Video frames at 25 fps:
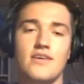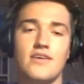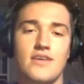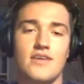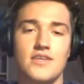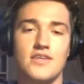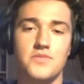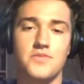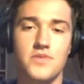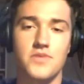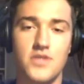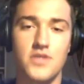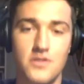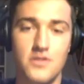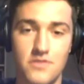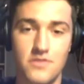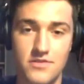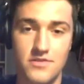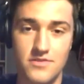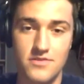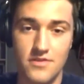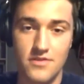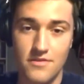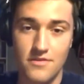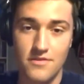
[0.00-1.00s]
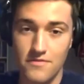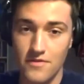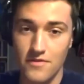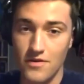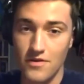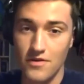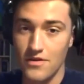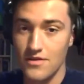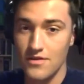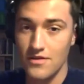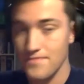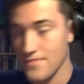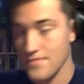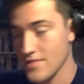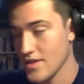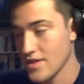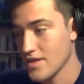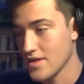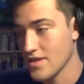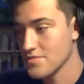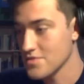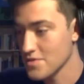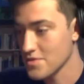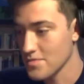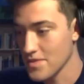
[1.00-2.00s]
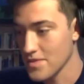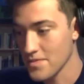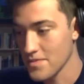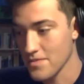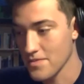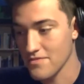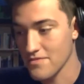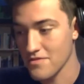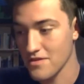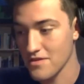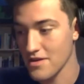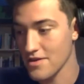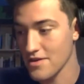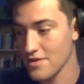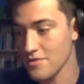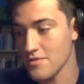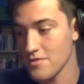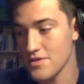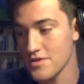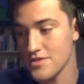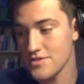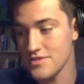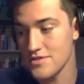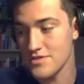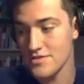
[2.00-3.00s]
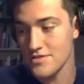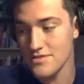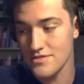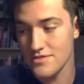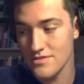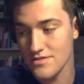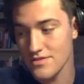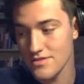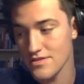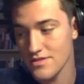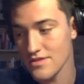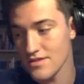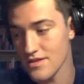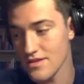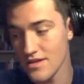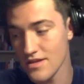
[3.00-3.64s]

as we go into the fall. And I'm sure people have a lot of questions. And